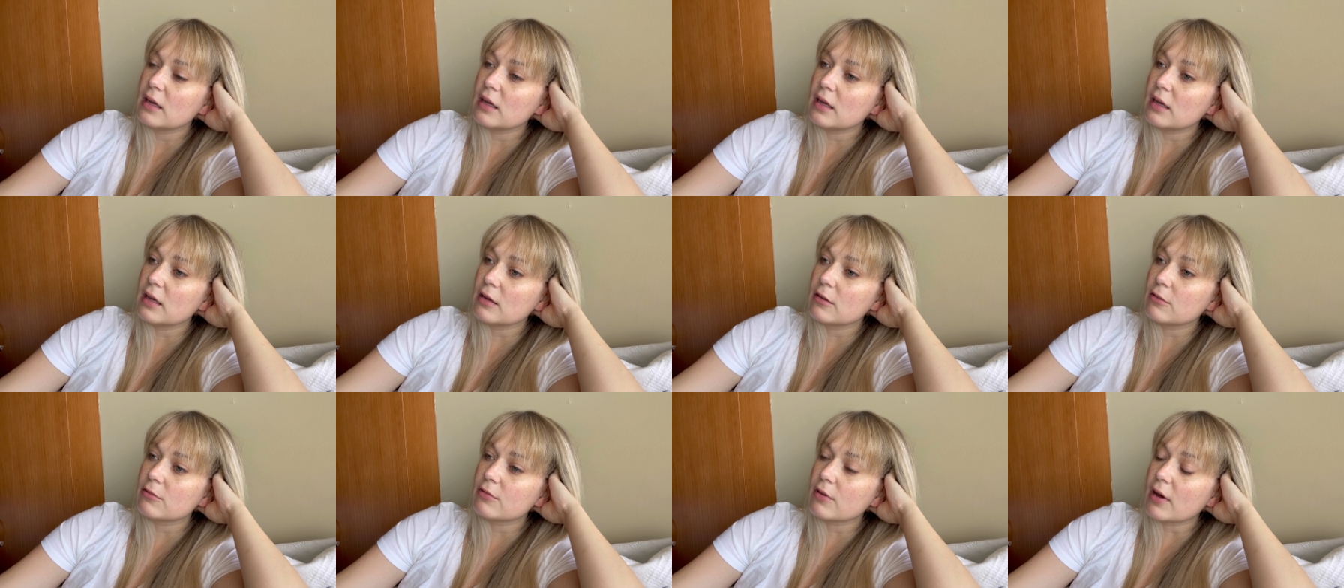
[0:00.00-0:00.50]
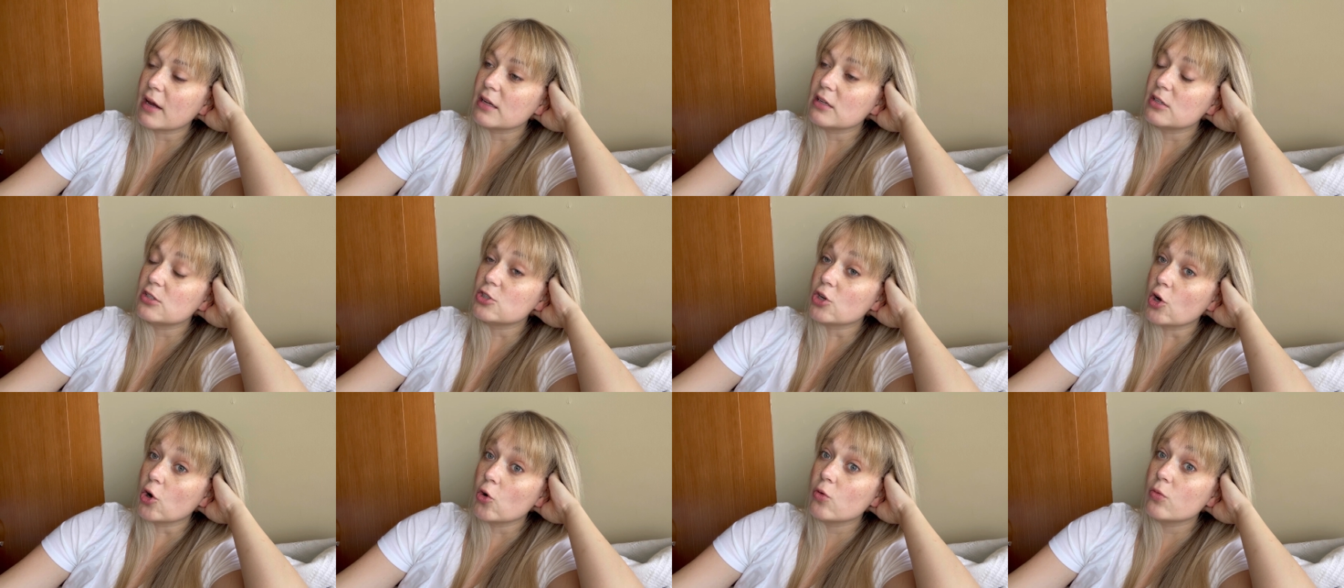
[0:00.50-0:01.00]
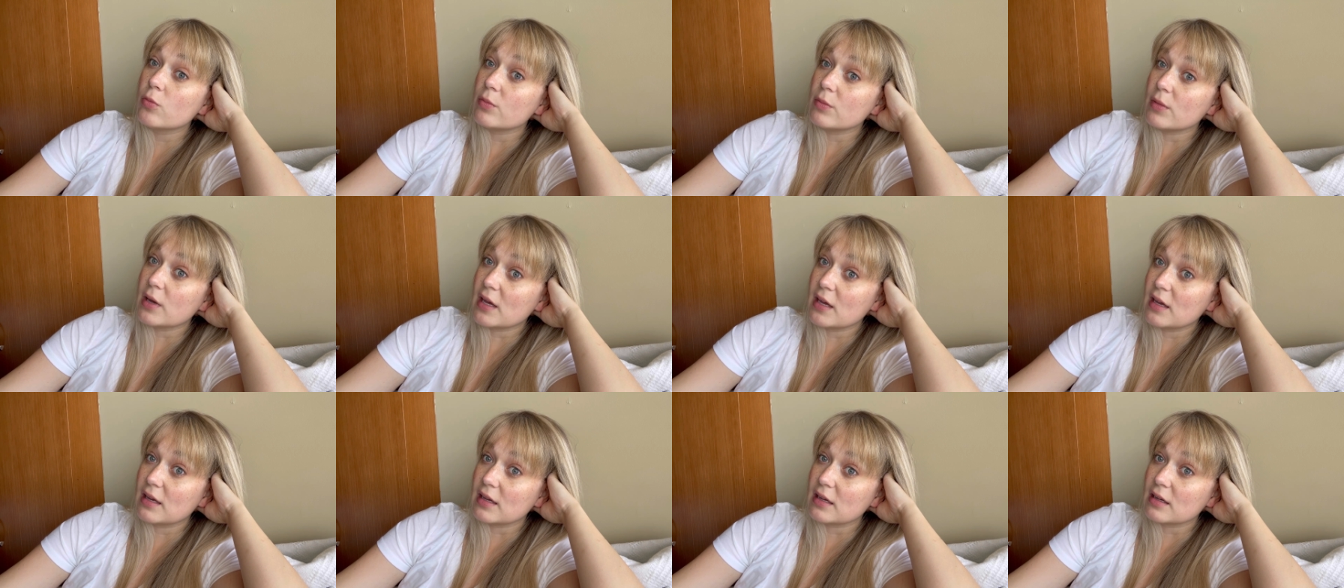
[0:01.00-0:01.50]
if I don't
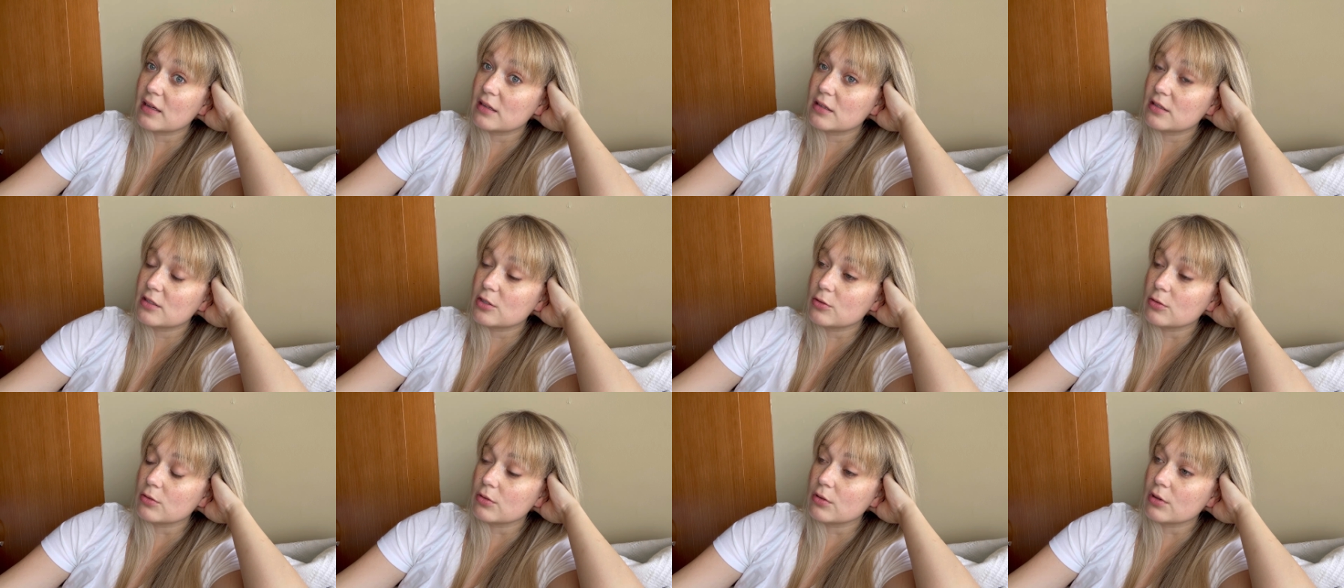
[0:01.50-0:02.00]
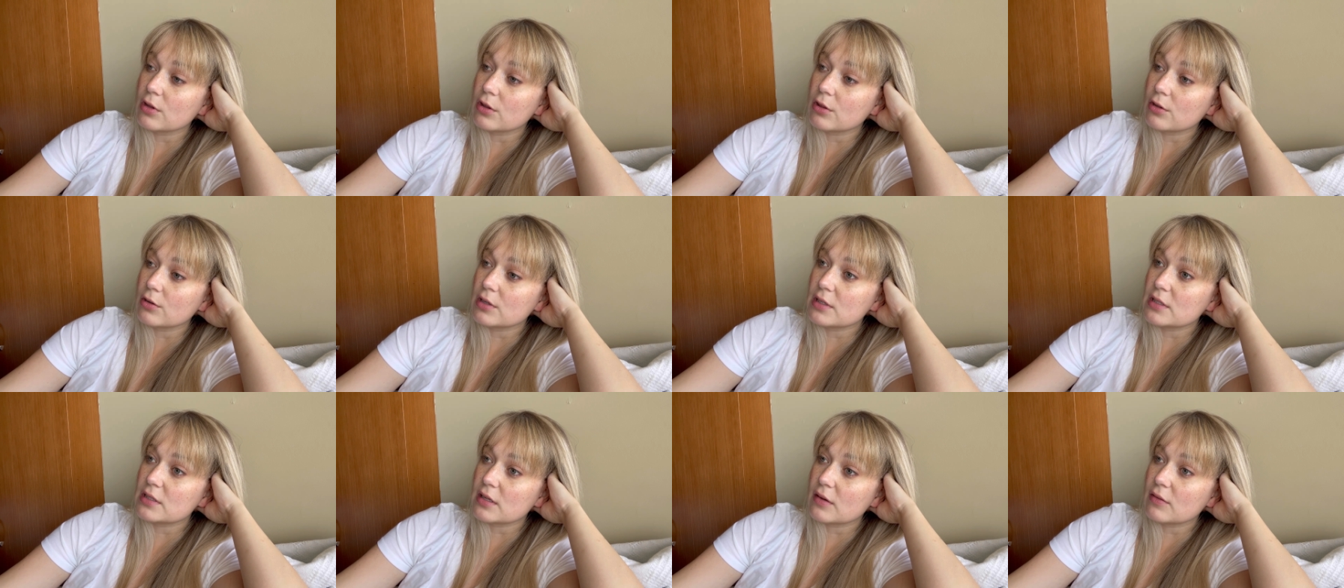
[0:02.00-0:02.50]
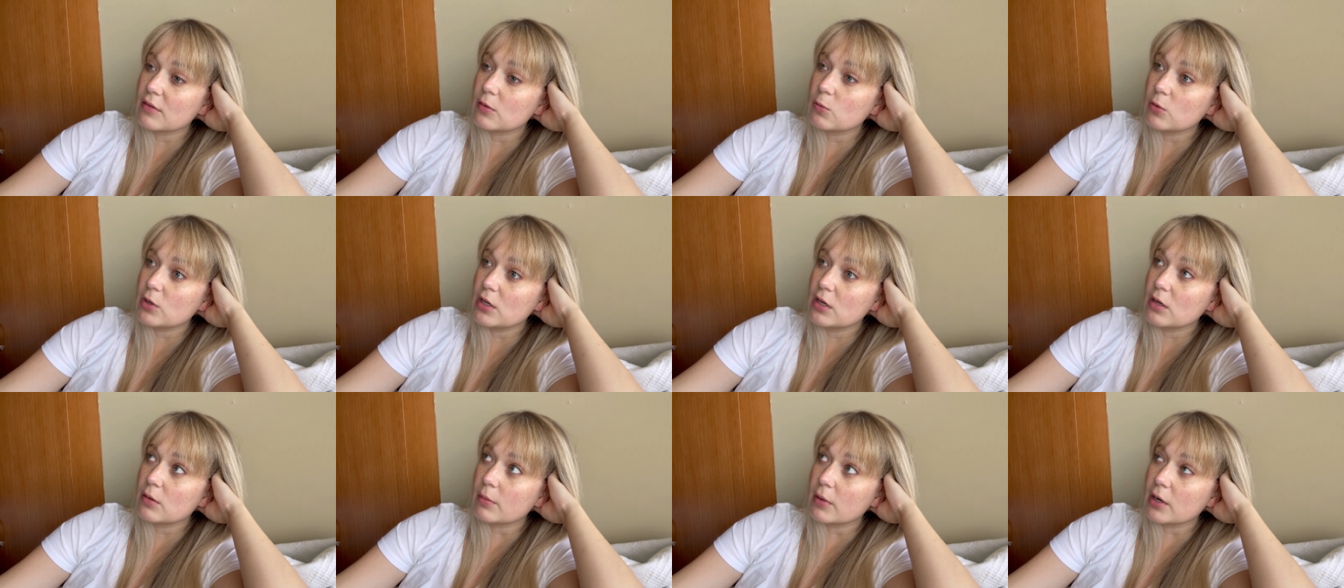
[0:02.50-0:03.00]
make it to the
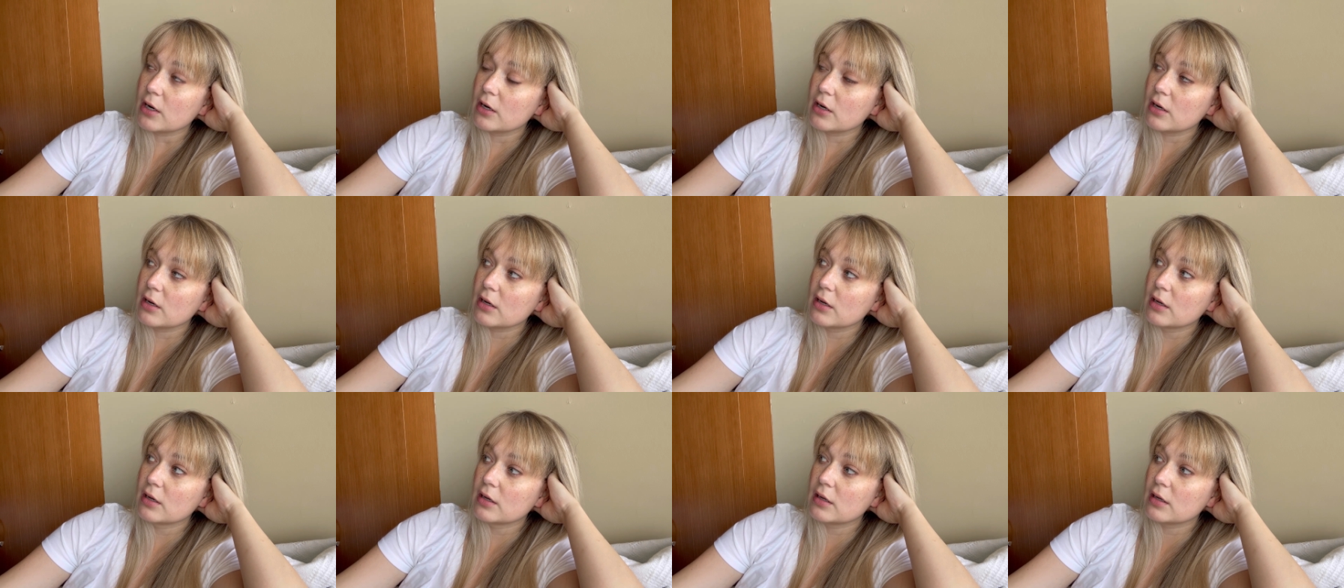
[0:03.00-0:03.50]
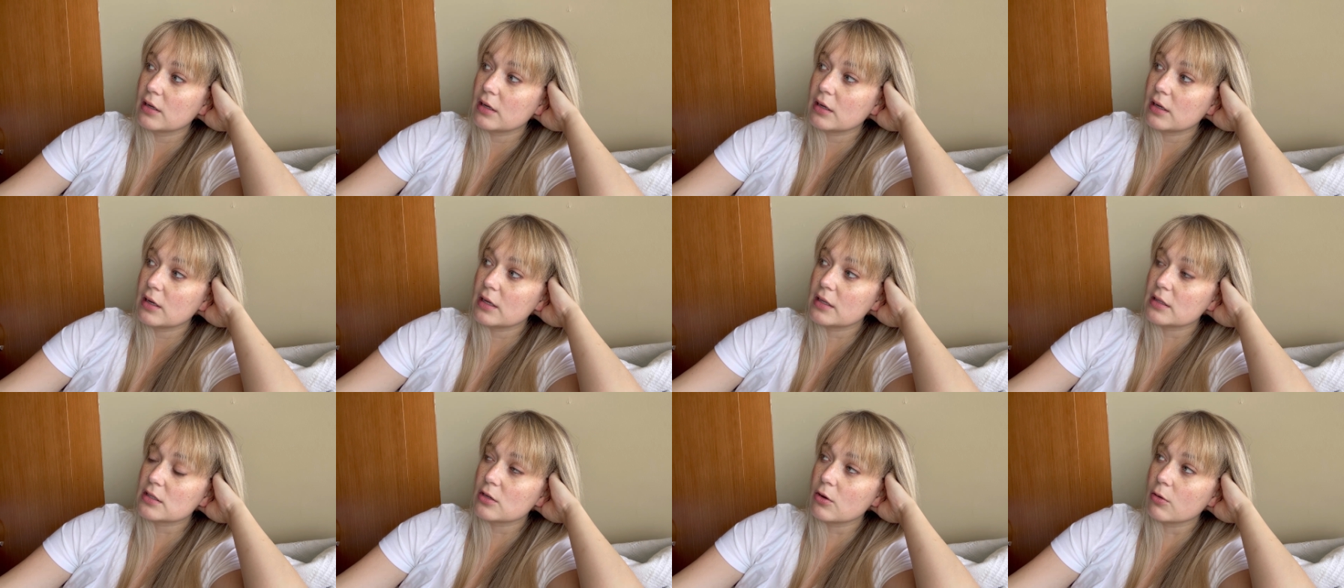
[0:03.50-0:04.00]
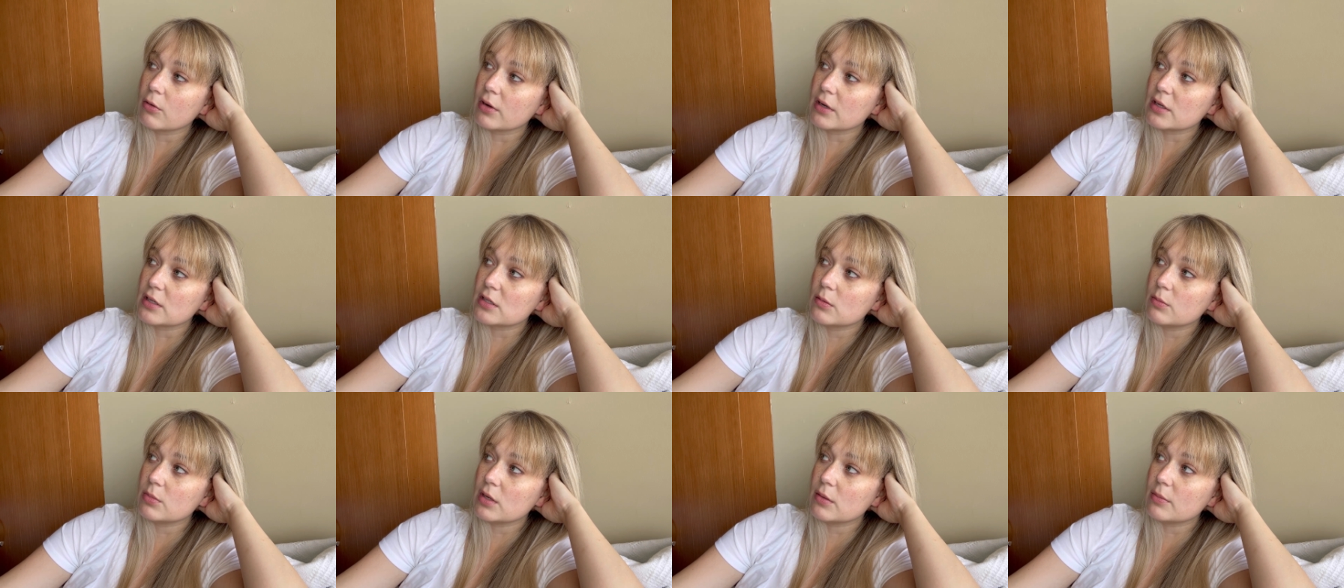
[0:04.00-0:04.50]
37-week mark, it's
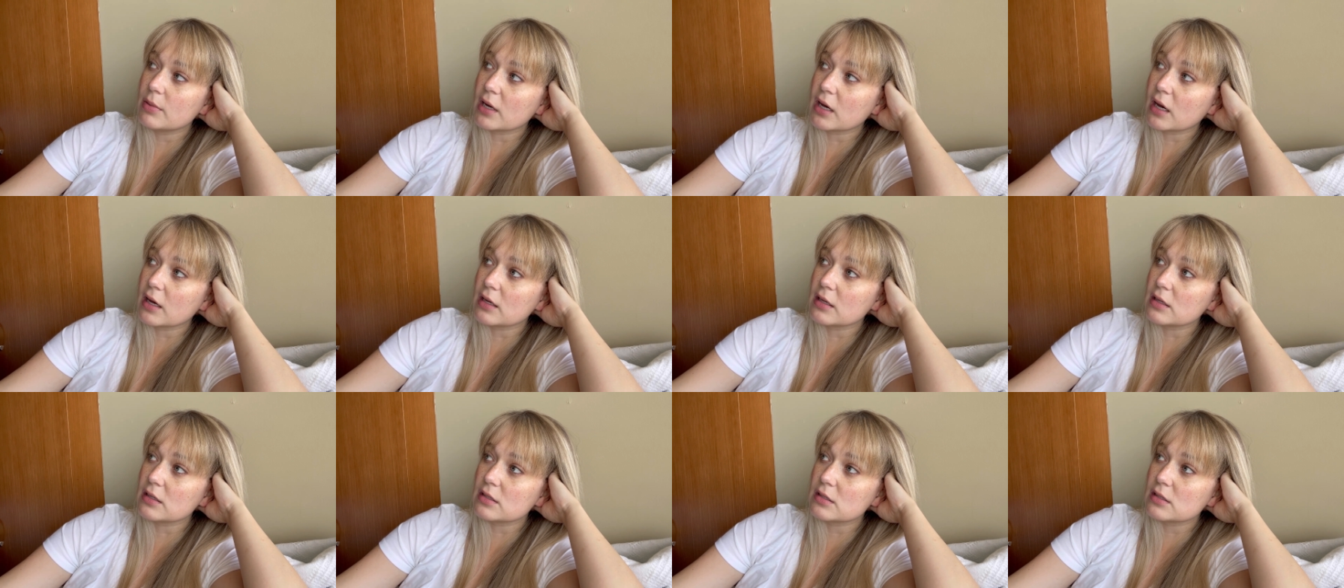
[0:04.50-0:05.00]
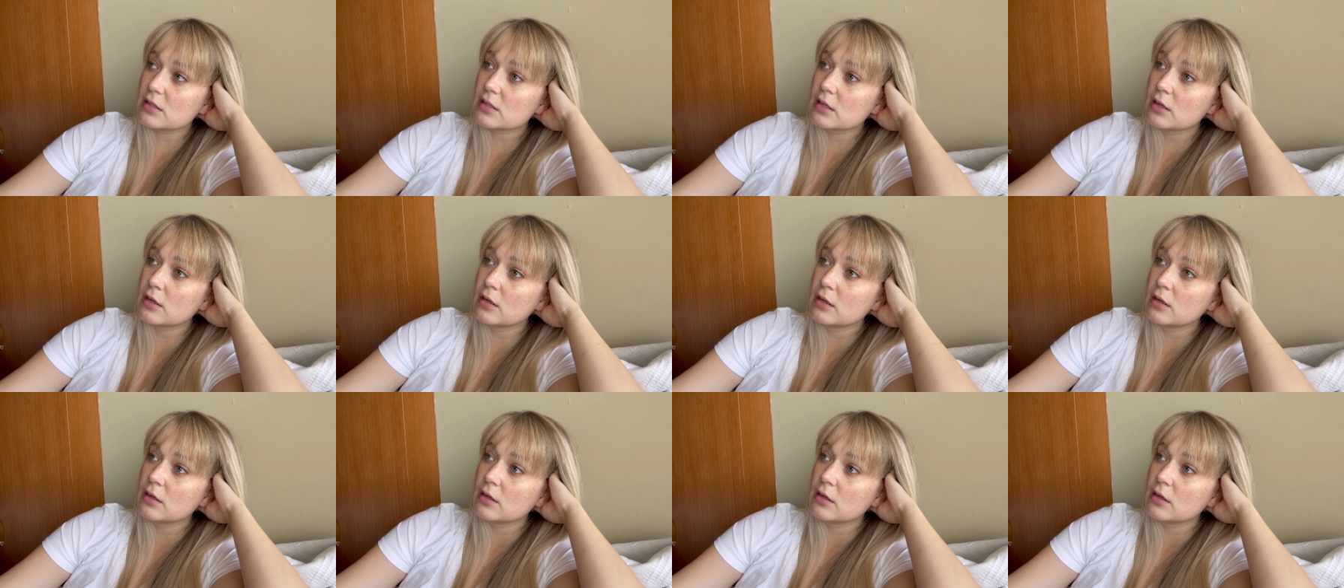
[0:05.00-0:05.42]
going to be because,